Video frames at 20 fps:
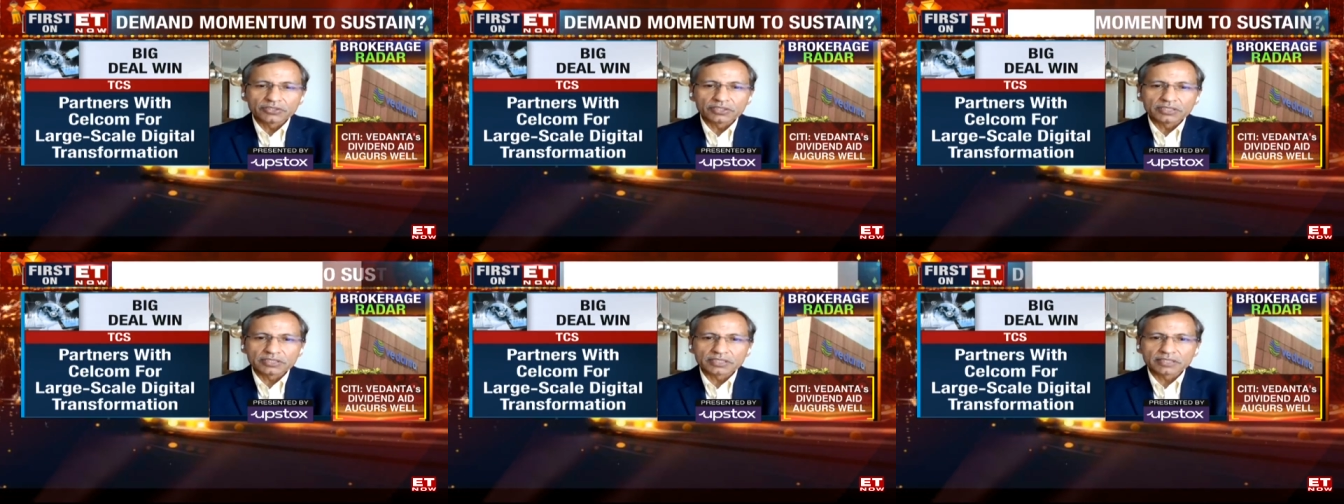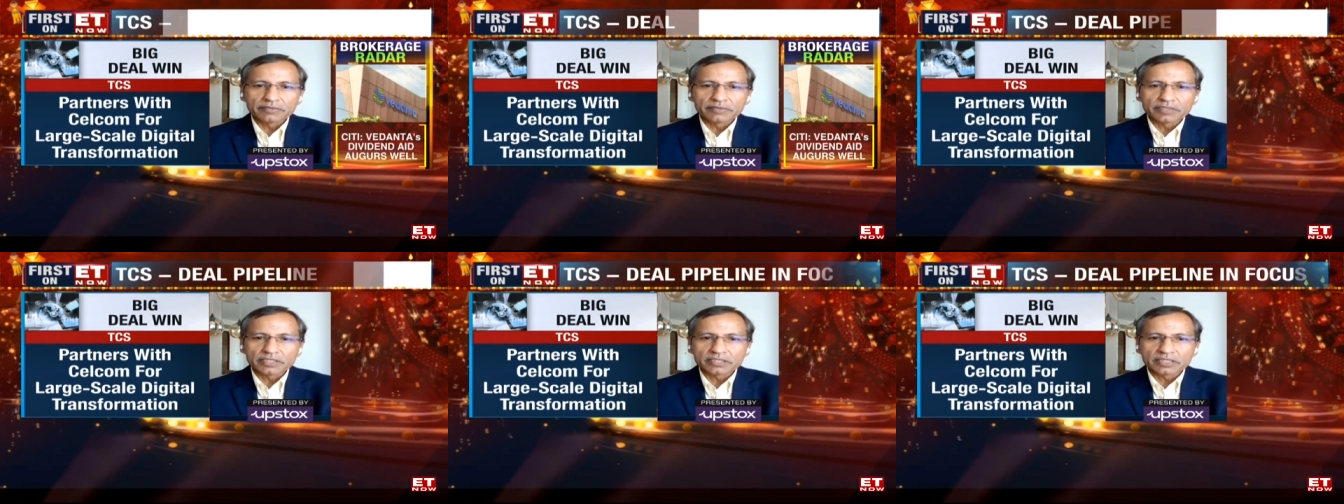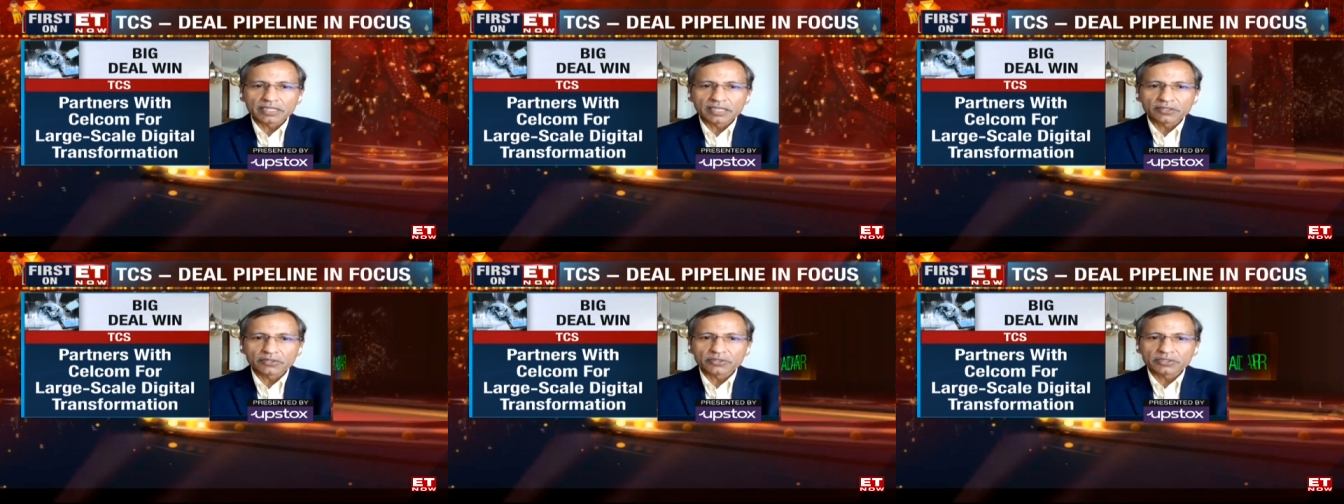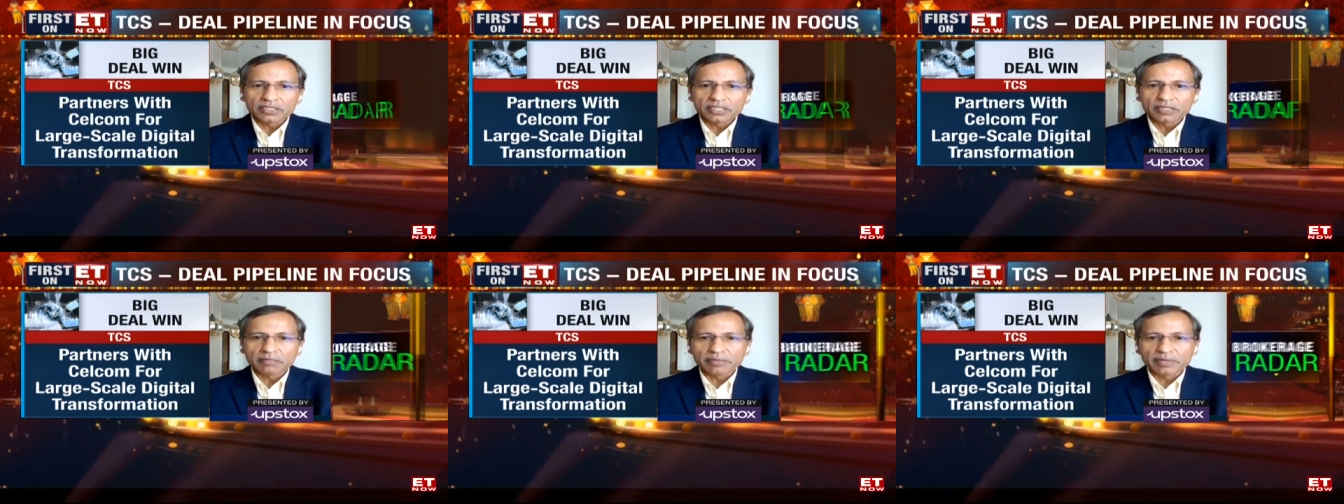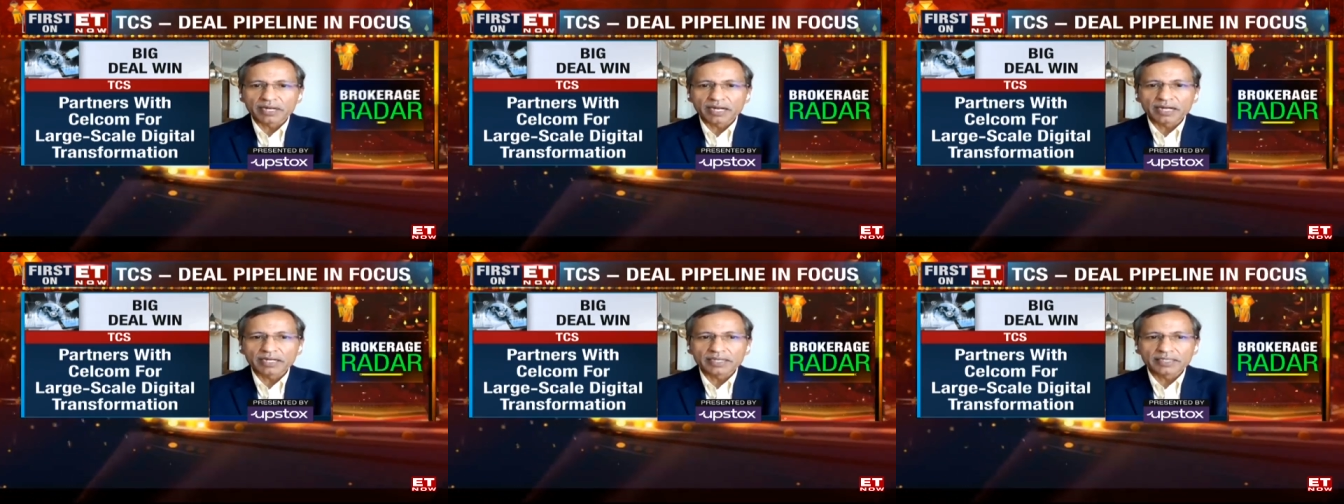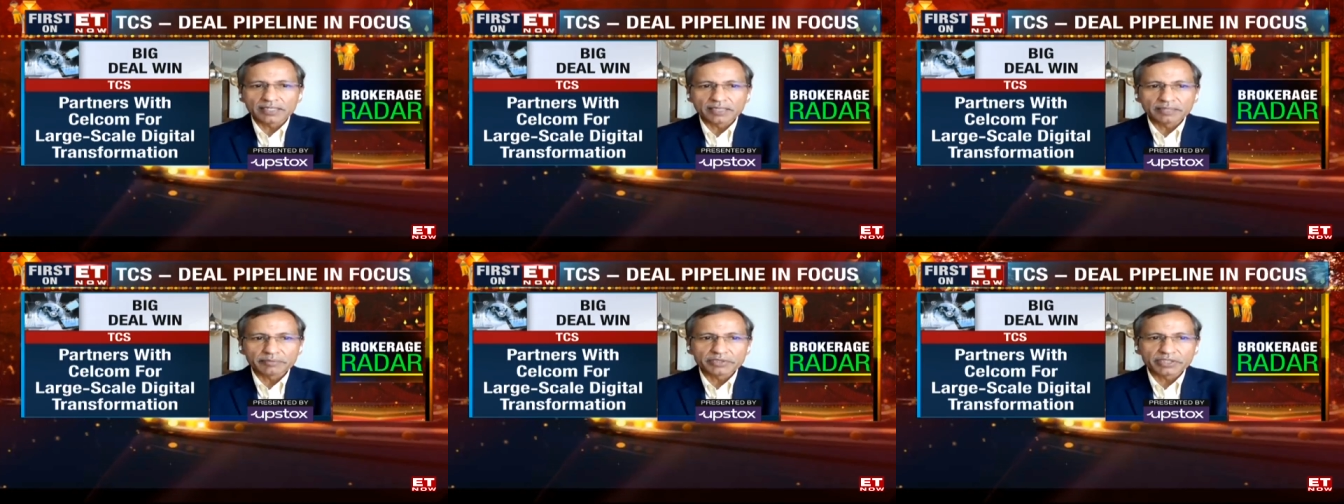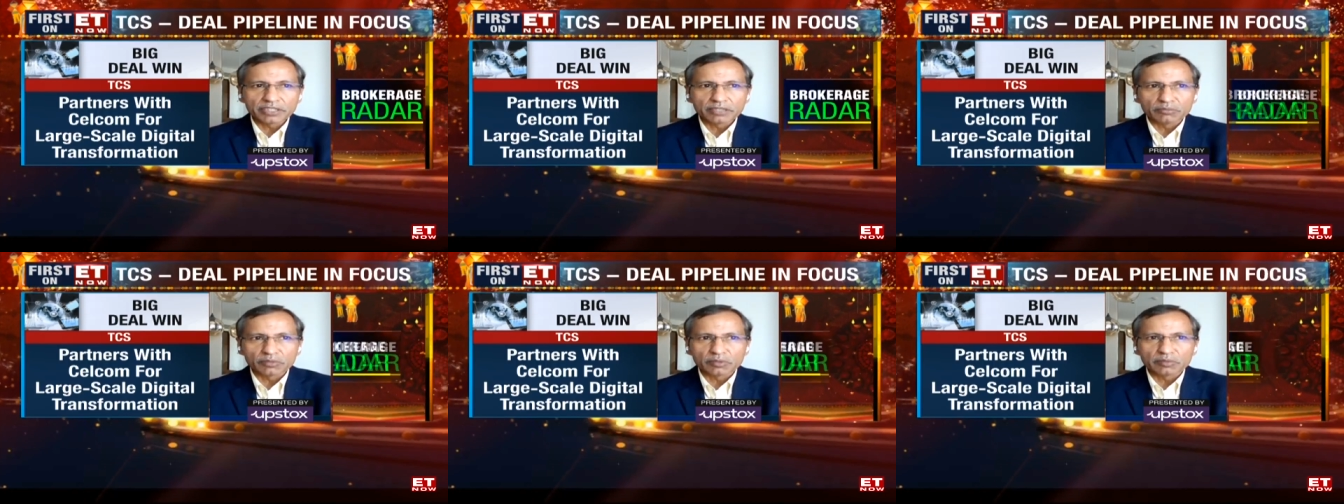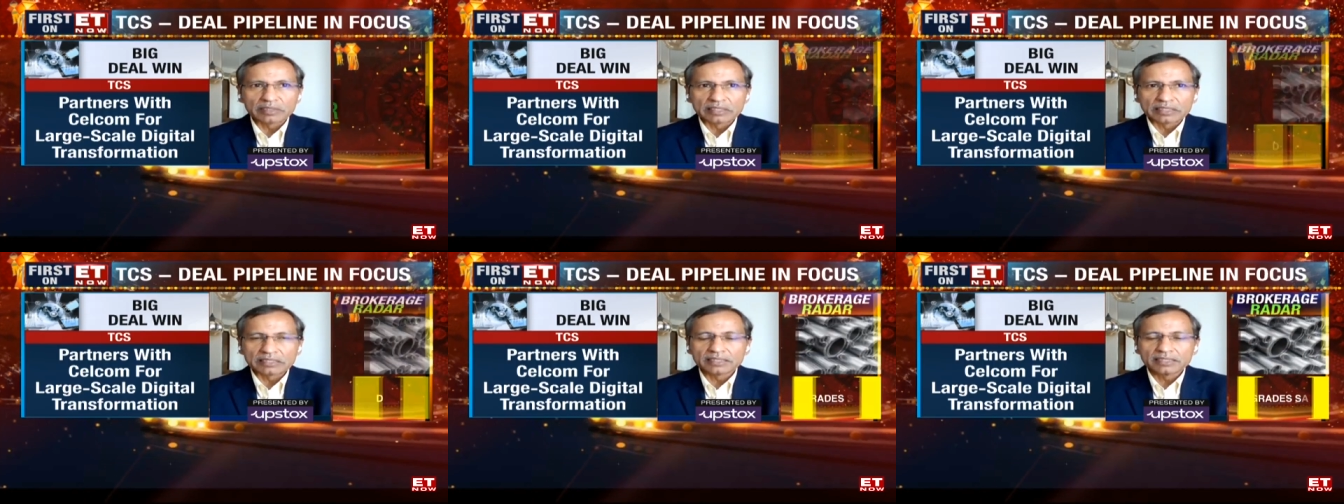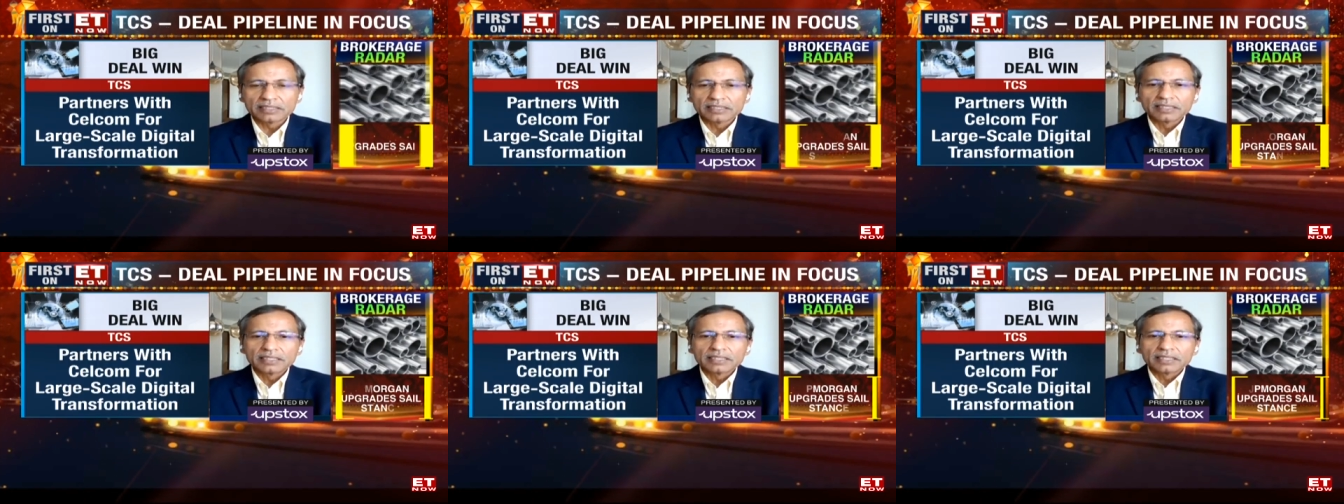So in some ways, telcos had a brand redemption moment